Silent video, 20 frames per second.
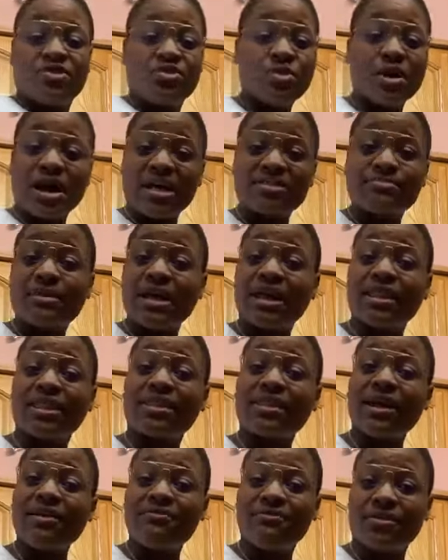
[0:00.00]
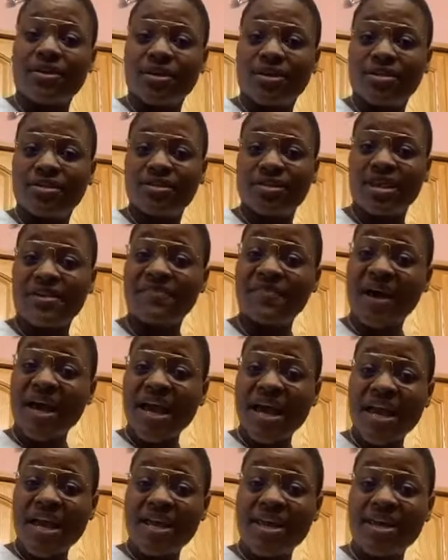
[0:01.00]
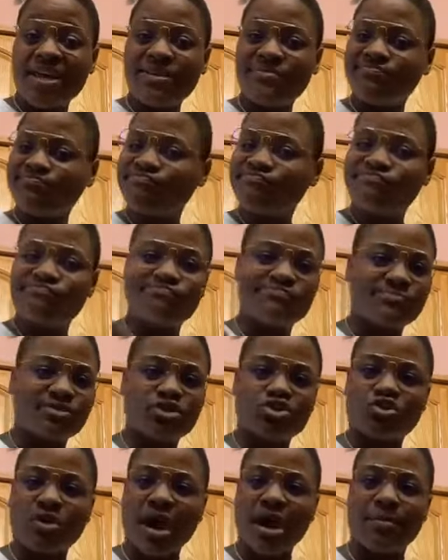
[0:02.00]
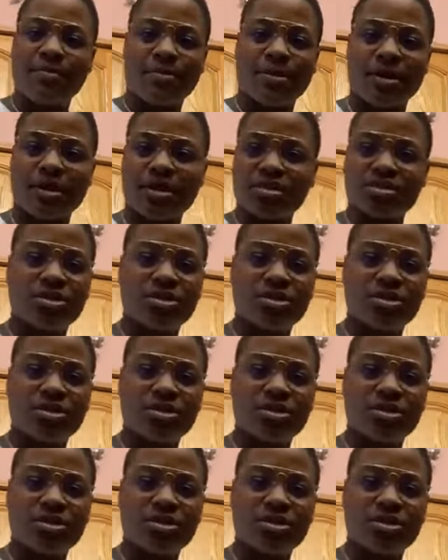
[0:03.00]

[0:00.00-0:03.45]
You guys might love it. If I hate it, scrap it.